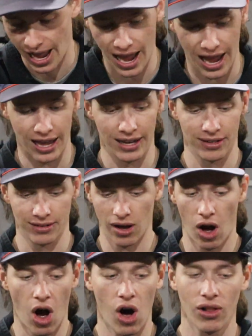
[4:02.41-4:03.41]
And
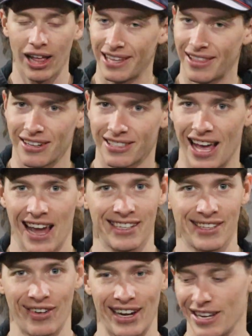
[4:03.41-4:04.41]
all 1/8 ounce
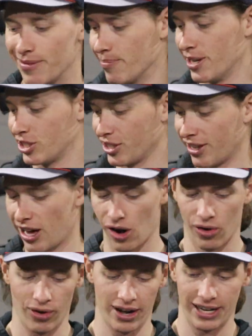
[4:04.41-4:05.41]
heads, if I didn't mention that
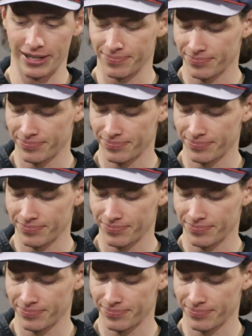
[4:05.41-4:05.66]
already,